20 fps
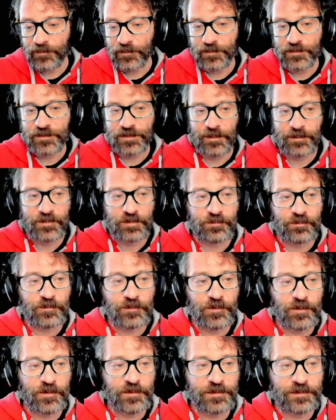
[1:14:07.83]
Jump to
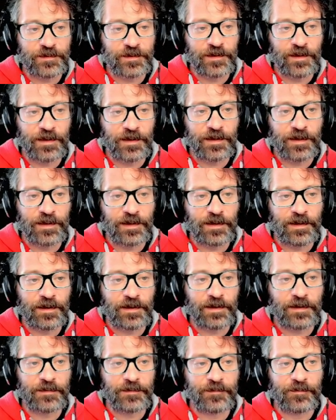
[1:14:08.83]

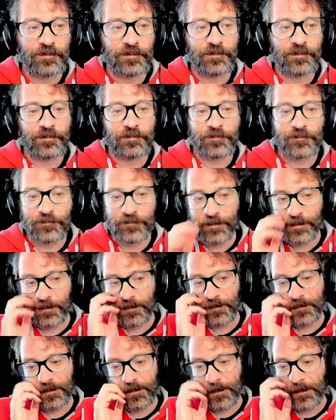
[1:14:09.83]
roster,
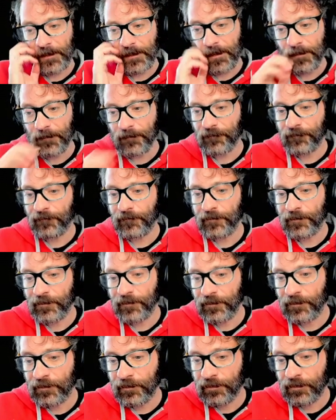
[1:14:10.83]
fencer.
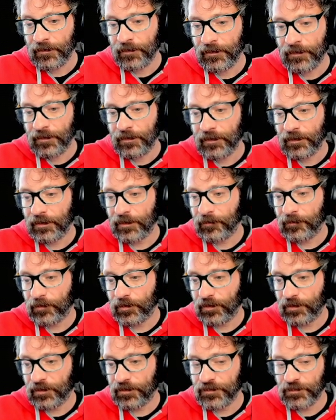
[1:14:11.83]

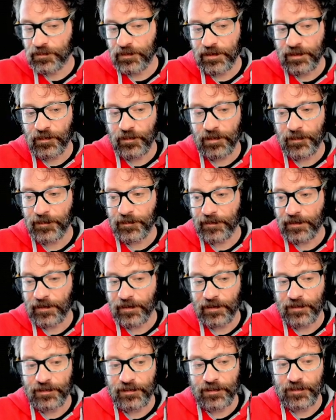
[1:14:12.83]
We're going to equip
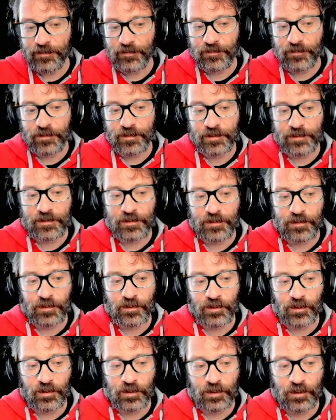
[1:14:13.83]
the crooked
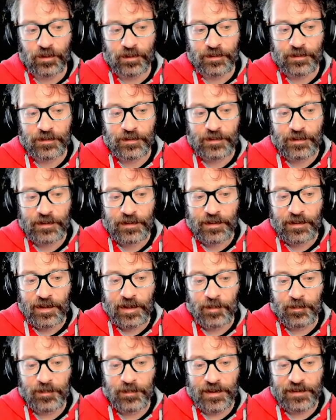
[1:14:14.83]
claw,
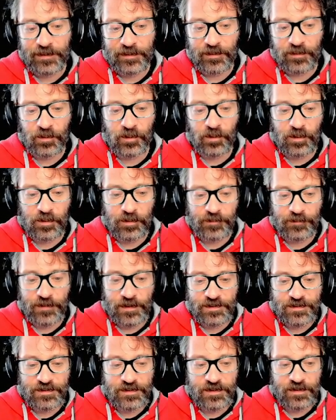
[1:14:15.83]
a bent claw
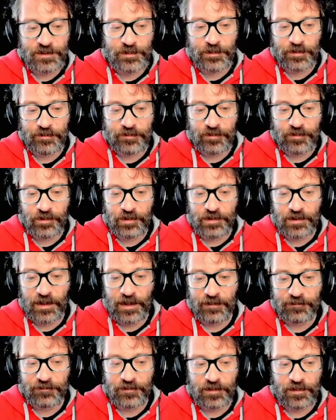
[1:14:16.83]
fashioned into a crude
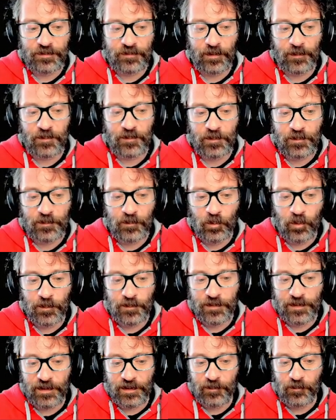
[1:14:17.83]
knife. It throbs with
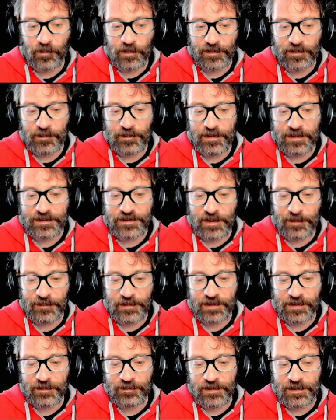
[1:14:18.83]
warmth, and once picked up,
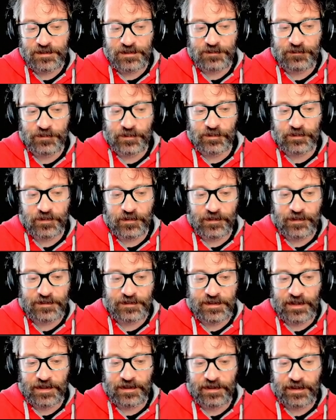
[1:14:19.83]
it can be difficult to set
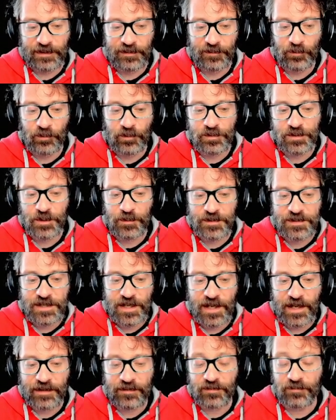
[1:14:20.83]
down again. Auto
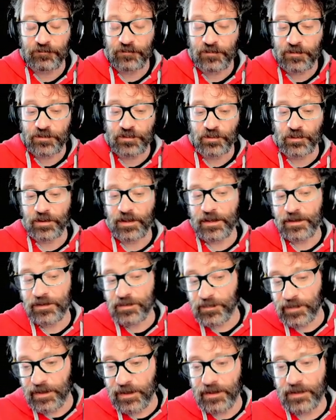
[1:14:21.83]
attacks restore
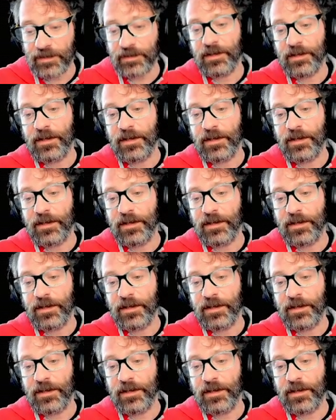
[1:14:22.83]
HP.